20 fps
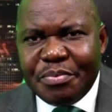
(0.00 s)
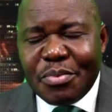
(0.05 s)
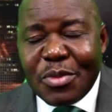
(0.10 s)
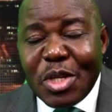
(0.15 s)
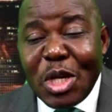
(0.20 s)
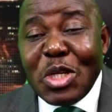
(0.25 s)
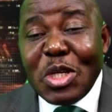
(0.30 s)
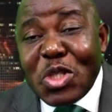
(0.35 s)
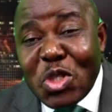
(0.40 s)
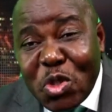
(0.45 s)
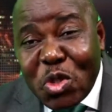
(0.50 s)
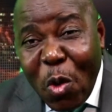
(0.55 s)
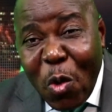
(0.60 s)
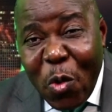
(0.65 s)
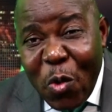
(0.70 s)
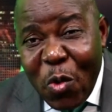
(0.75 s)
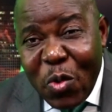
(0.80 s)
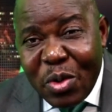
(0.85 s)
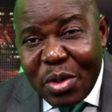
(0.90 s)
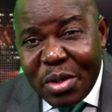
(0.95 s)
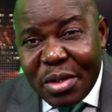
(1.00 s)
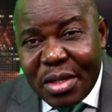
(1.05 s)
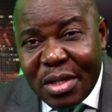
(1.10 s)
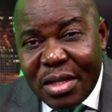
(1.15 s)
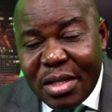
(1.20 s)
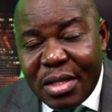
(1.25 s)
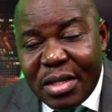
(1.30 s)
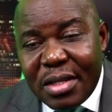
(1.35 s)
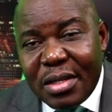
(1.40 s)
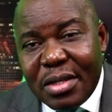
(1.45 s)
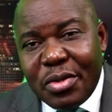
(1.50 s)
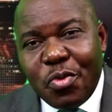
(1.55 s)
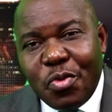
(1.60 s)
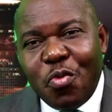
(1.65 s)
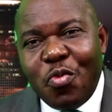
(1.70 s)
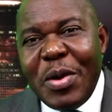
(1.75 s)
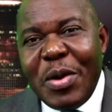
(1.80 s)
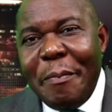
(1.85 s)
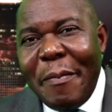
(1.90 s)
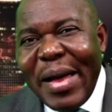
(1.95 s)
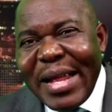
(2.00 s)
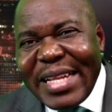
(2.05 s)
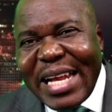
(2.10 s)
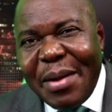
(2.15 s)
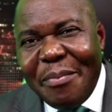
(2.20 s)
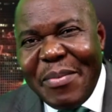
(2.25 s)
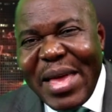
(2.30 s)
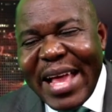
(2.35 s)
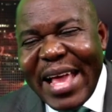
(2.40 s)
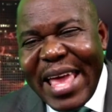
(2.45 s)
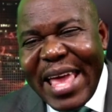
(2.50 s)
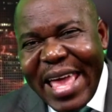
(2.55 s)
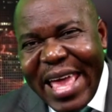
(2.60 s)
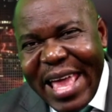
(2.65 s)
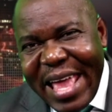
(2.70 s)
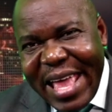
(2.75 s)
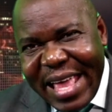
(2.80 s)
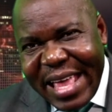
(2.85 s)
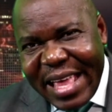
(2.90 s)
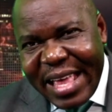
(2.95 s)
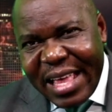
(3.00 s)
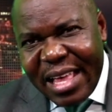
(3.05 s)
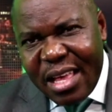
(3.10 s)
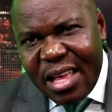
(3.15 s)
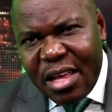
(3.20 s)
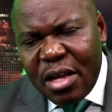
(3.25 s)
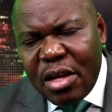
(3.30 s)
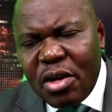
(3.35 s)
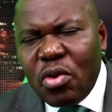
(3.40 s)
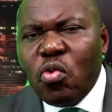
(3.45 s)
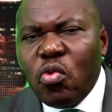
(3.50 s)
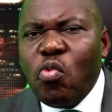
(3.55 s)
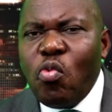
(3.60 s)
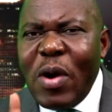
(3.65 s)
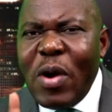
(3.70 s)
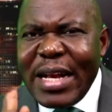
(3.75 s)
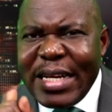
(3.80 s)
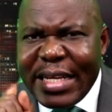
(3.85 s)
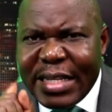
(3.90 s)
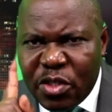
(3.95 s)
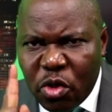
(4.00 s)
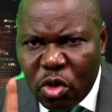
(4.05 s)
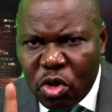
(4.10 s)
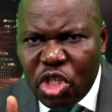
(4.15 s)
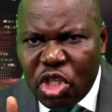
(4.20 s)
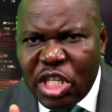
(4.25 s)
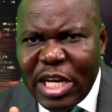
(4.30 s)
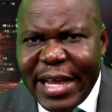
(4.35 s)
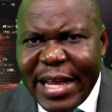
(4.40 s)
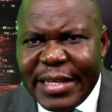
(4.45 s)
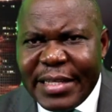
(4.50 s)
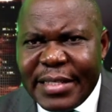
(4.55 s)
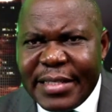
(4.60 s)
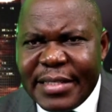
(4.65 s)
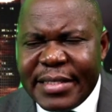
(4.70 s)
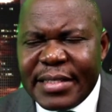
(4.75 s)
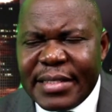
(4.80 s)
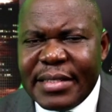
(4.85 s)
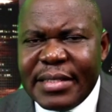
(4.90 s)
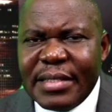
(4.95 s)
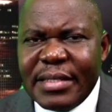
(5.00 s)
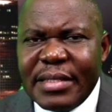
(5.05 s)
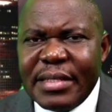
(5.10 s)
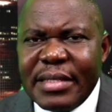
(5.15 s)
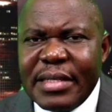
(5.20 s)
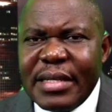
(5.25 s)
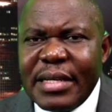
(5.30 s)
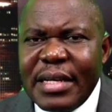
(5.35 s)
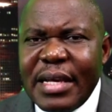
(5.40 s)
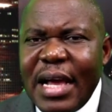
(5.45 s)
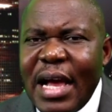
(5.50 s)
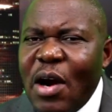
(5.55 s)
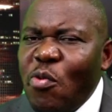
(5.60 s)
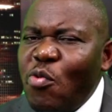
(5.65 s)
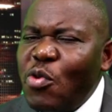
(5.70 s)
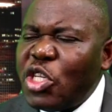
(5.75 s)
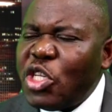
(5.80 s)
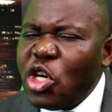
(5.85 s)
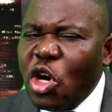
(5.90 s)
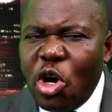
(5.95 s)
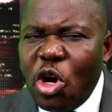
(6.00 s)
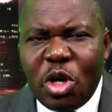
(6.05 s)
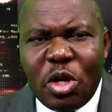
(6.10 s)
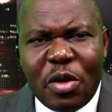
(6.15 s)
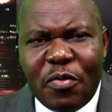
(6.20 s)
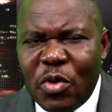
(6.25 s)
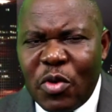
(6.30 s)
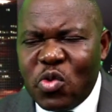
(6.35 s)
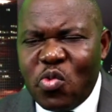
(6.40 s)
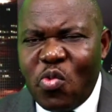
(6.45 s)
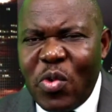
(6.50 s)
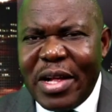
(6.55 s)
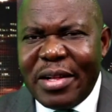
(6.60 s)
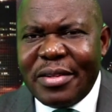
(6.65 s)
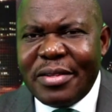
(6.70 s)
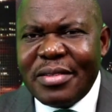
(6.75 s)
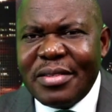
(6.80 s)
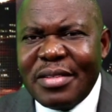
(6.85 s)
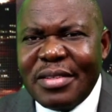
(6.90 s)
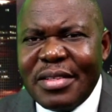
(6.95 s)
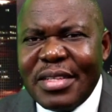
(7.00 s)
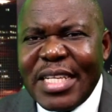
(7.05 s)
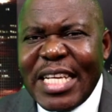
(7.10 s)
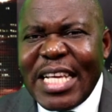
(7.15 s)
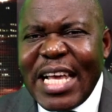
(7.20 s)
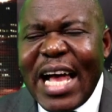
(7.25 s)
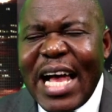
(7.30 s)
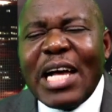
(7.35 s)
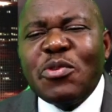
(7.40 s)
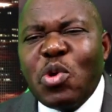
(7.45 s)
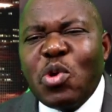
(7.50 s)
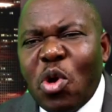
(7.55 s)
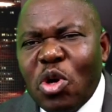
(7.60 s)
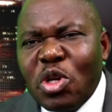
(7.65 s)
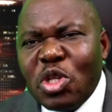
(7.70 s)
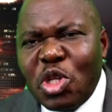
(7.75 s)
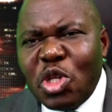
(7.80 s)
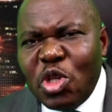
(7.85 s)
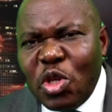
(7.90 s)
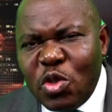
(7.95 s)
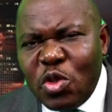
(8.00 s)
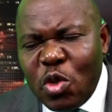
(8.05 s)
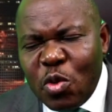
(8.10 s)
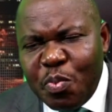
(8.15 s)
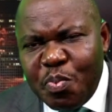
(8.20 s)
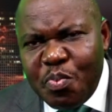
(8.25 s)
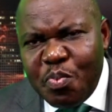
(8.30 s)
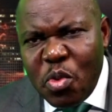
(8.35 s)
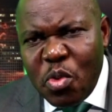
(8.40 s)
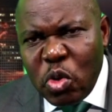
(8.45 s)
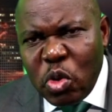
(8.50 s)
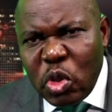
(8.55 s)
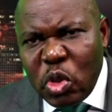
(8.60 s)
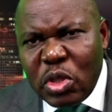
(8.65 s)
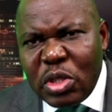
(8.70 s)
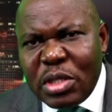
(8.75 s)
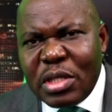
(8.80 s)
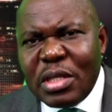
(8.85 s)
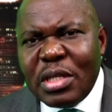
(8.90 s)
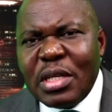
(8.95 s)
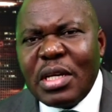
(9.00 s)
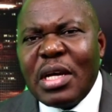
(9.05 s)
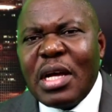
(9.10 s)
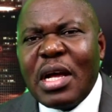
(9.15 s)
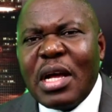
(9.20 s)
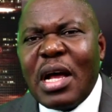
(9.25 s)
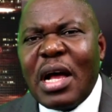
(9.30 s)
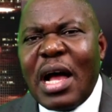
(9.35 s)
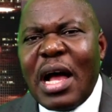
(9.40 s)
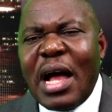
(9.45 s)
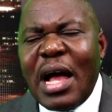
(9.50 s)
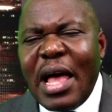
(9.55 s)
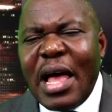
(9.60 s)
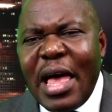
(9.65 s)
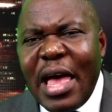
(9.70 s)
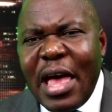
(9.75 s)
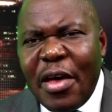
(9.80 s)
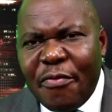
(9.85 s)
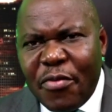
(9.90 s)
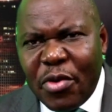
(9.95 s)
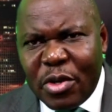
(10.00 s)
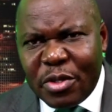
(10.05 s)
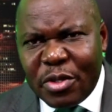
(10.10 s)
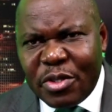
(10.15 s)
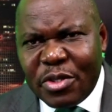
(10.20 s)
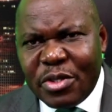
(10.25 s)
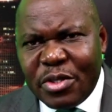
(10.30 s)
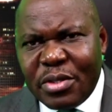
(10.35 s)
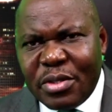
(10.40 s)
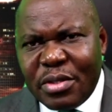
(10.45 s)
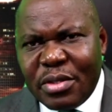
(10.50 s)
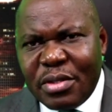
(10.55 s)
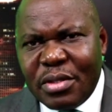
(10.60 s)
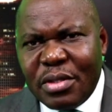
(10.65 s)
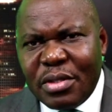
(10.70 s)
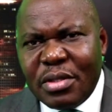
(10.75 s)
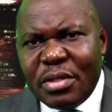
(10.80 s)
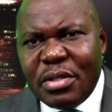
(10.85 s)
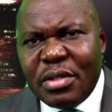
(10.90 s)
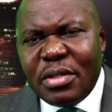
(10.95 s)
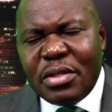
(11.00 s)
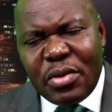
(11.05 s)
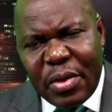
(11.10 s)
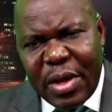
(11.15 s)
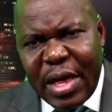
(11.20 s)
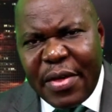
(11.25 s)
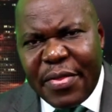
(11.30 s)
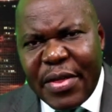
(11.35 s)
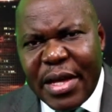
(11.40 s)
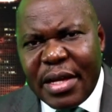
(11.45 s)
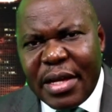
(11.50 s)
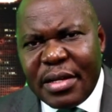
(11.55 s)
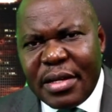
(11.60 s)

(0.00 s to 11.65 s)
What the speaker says: So, we better make hay where the sun shines. I wish all of us well as we continue to put our efforts together